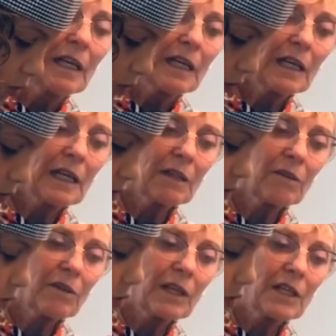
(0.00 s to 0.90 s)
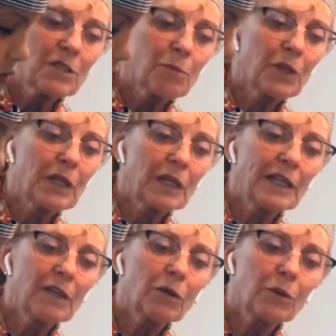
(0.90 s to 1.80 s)
and he's putting a
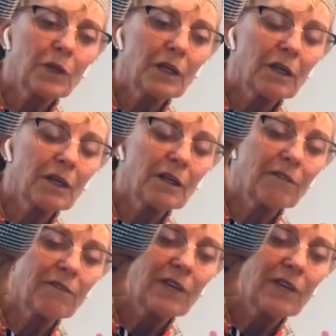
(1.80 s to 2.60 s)
light coating of